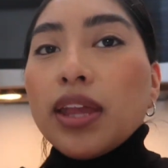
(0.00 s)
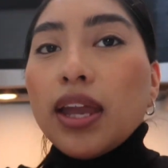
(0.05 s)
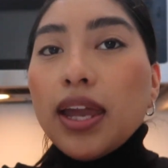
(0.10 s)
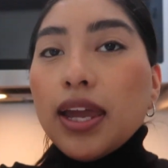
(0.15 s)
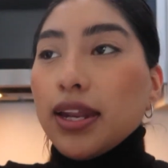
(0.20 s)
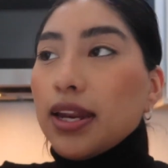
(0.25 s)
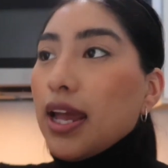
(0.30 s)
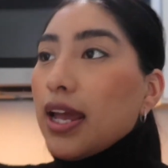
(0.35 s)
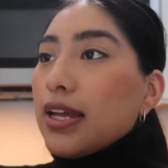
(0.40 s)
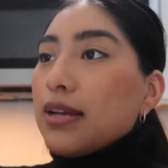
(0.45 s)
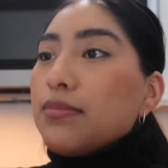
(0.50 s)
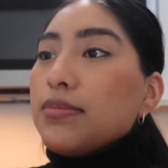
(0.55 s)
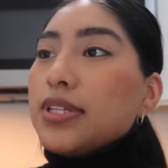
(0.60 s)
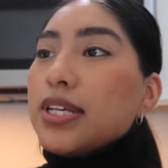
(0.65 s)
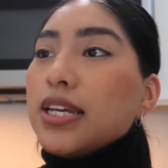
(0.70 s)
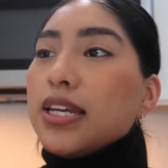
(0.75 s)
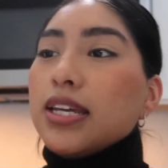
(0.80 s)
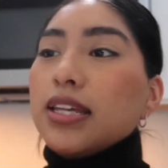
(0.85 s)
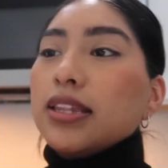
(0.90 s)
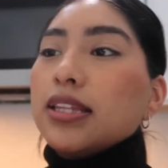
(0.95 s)
And I am
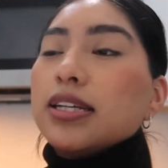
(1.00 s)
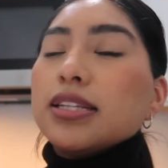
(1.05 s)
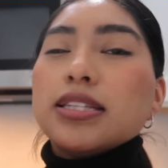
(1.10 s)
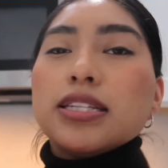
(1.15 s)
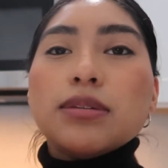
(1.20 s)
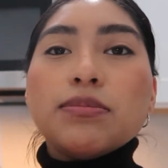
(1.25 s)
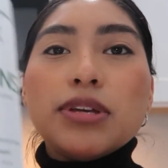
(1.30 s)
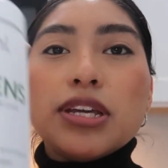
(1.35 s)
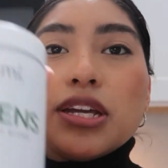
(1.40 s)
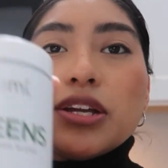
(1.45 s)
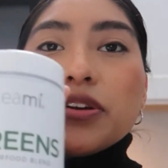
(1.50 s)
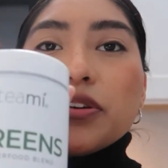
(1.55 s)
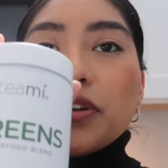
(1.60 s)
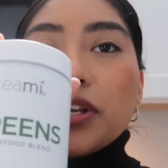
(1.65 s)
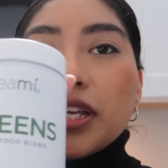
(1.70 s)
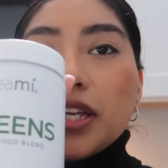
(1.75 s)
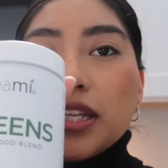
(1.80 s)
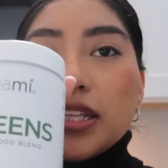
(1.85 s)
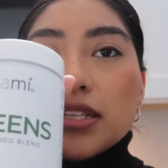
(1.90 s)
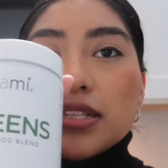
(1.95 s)
taking the Teeny
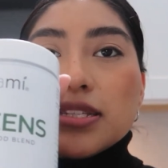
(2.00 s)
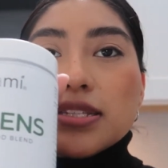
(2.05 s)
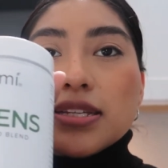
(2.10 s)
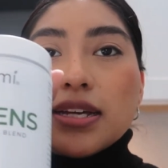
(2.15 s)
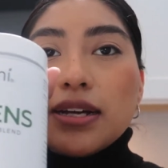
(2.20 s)
Greens.